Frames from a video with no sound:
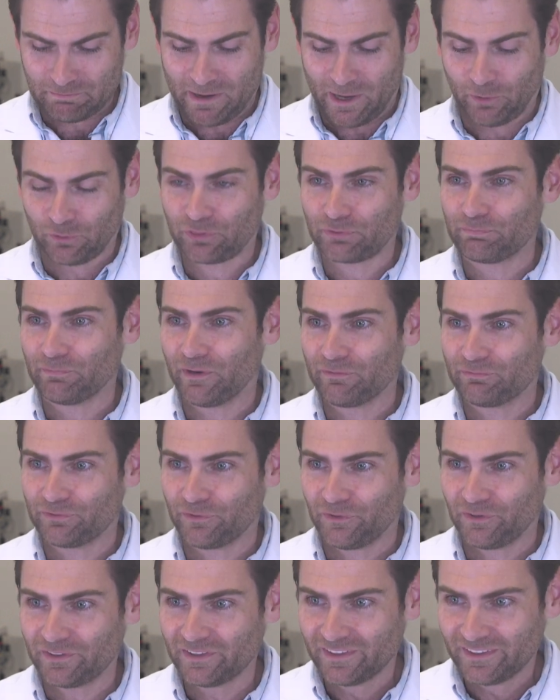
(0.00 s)
mouth
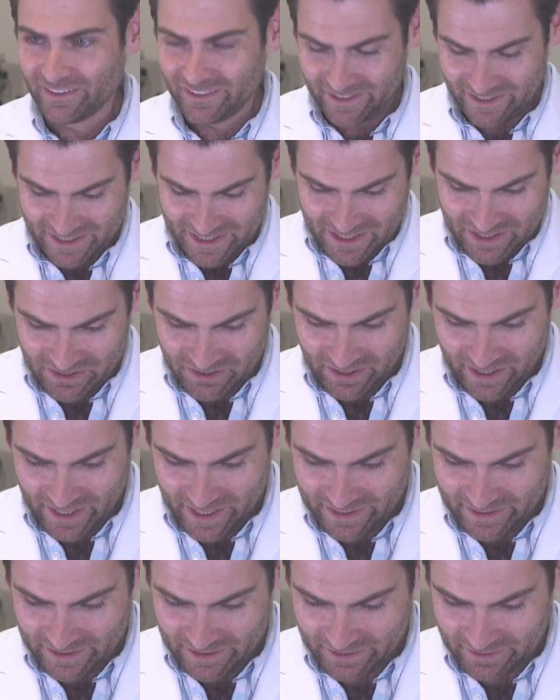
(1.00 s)
muffle. Ear
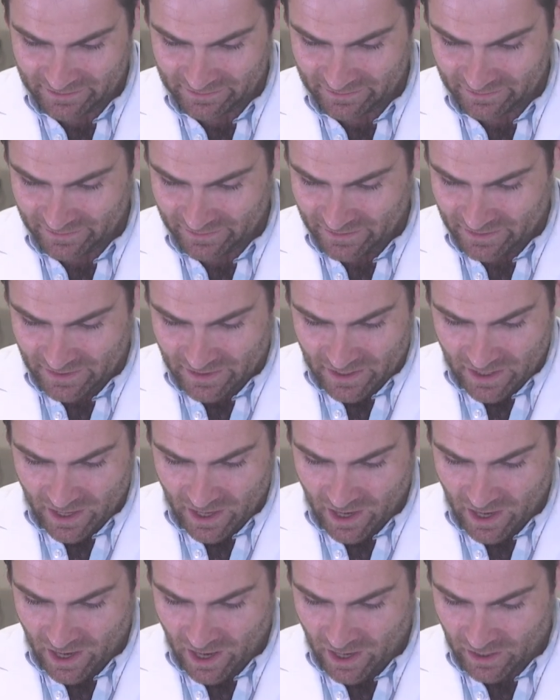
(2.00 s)
hanging,
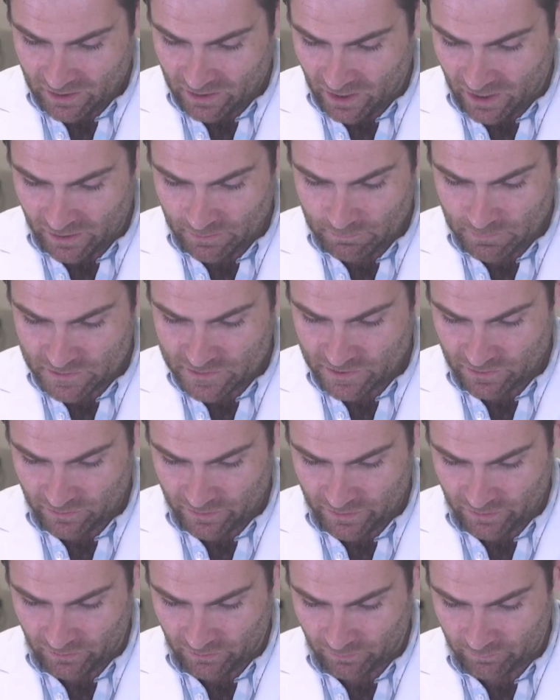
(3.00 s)
uh, cotton
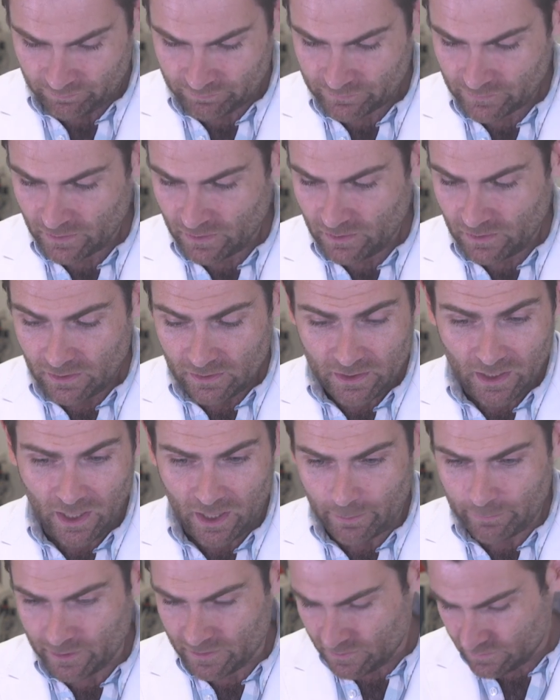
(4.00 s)
material. Yeah,
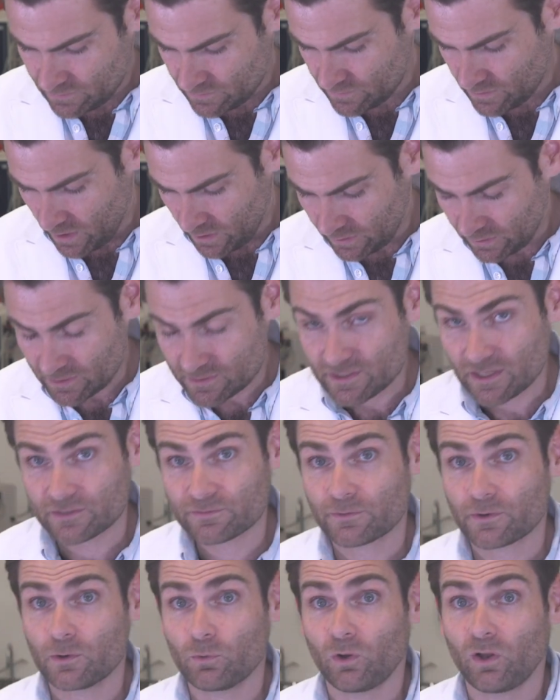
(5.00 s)
I mean, this is not gonna
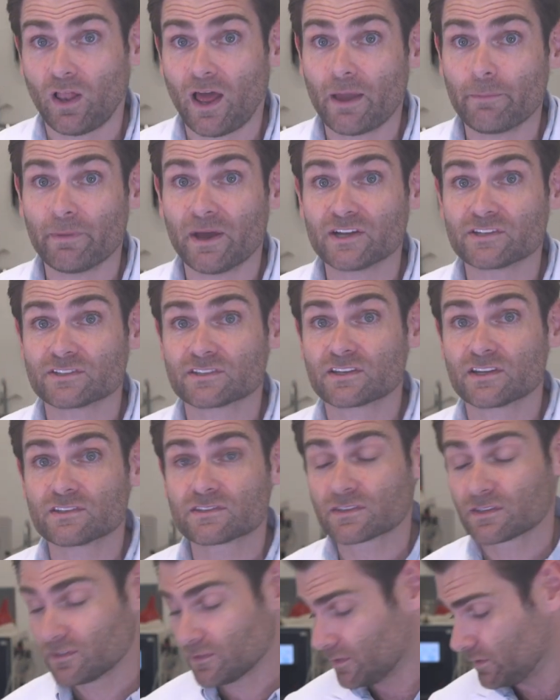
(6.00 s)
test very well, I imagine,
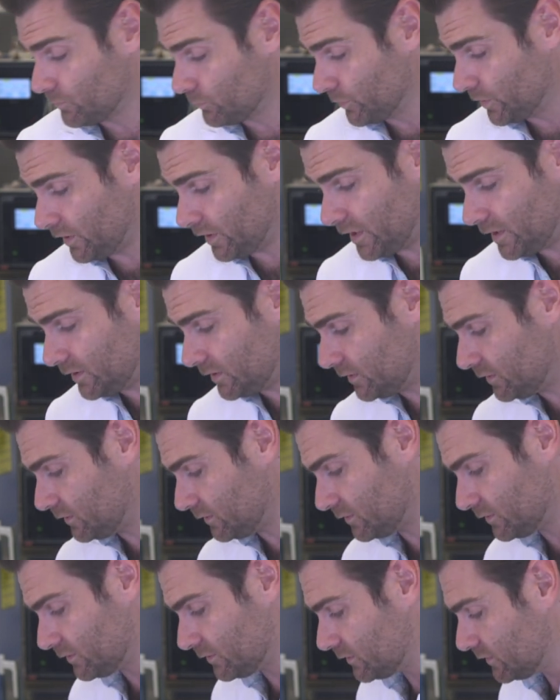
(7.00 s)
because really,
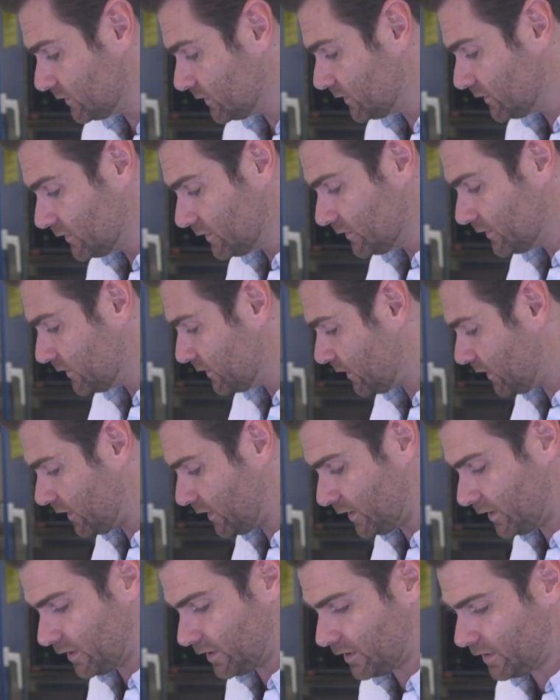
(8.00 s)

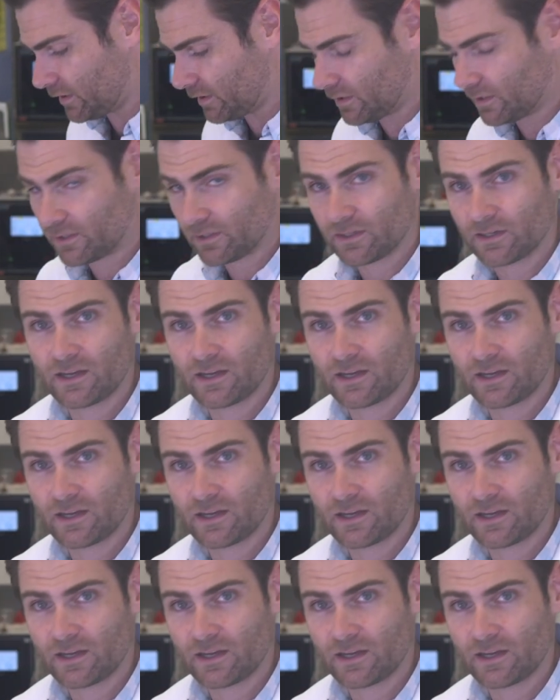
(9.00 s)
uh,